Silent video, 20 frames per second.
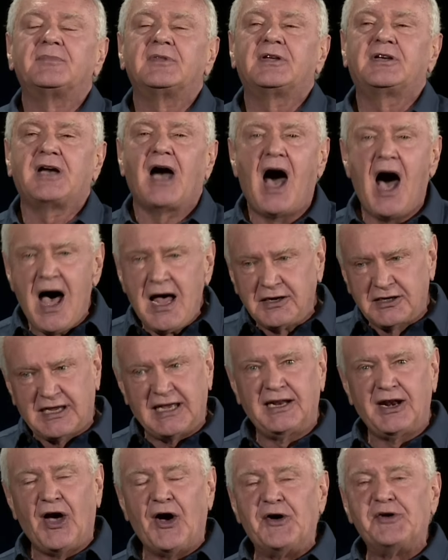God
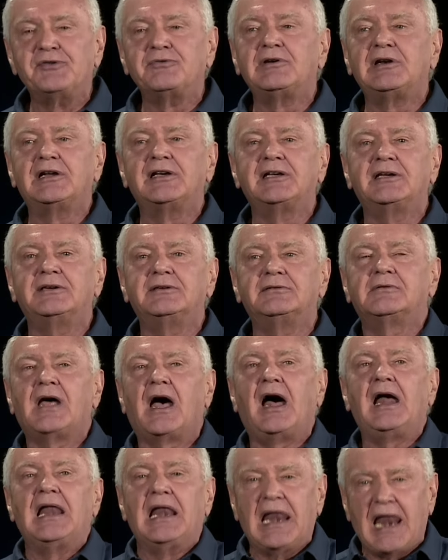can only
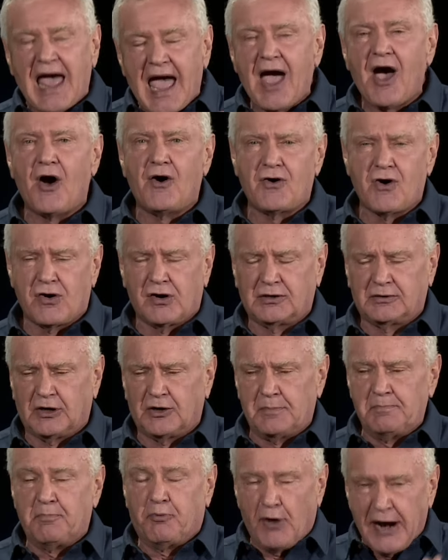allow or, or
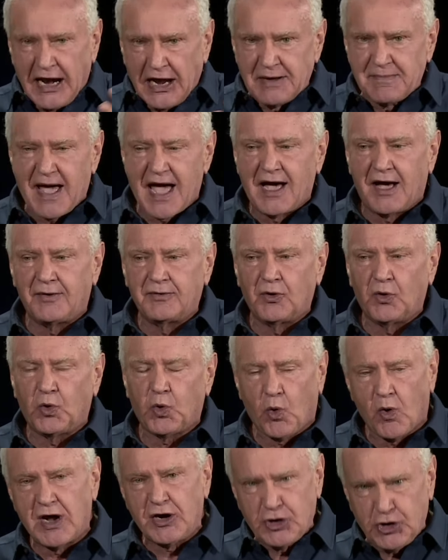bring about
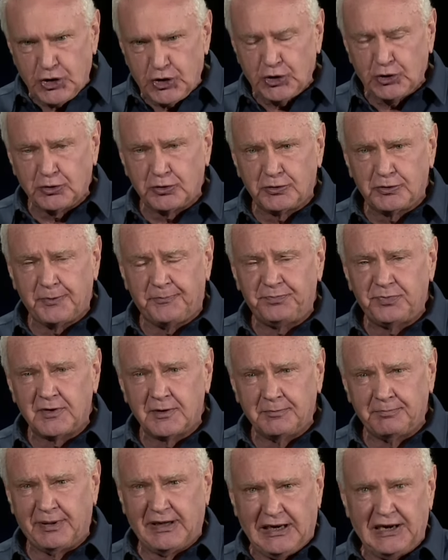what you
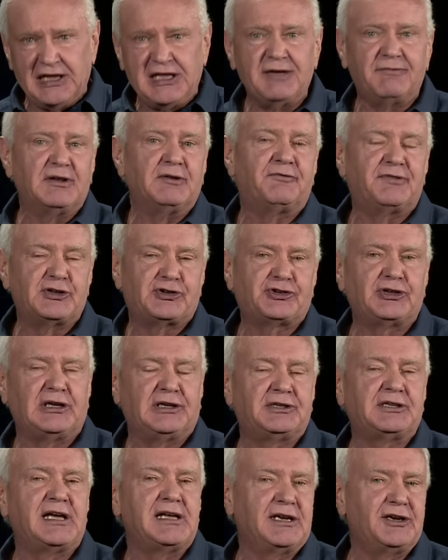believe and
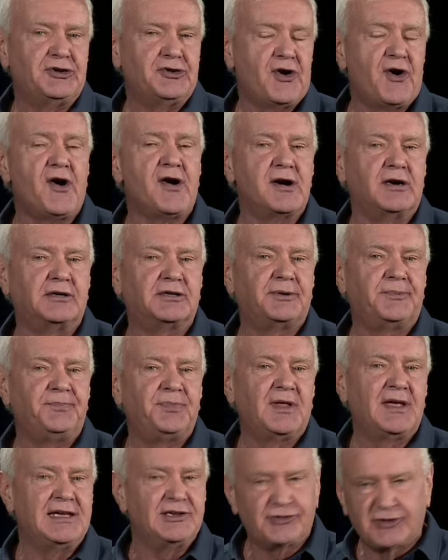facilitate in your heart.
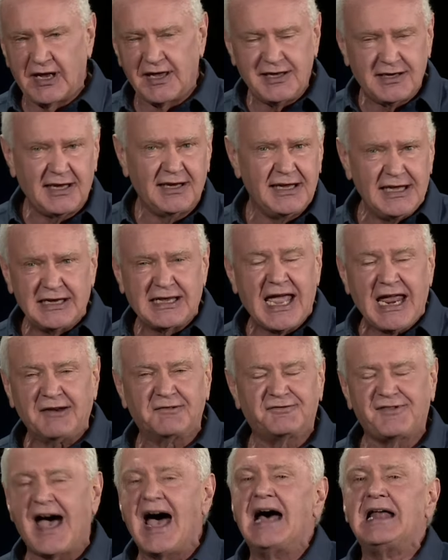He's not, he, can't, he can't
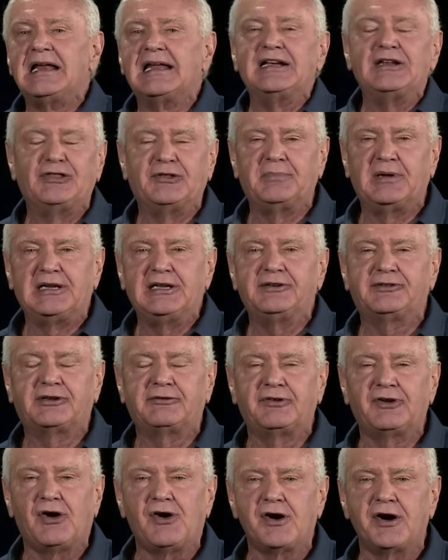violate the beliefs of
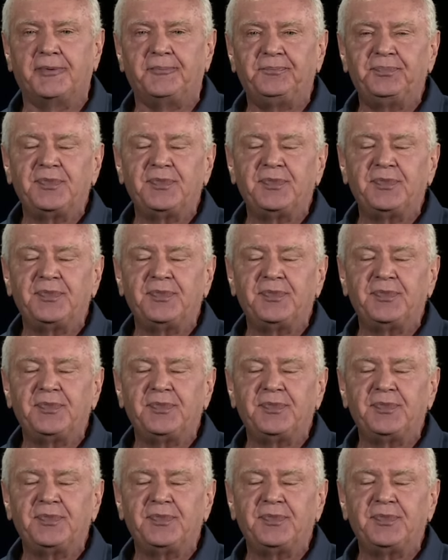your heart.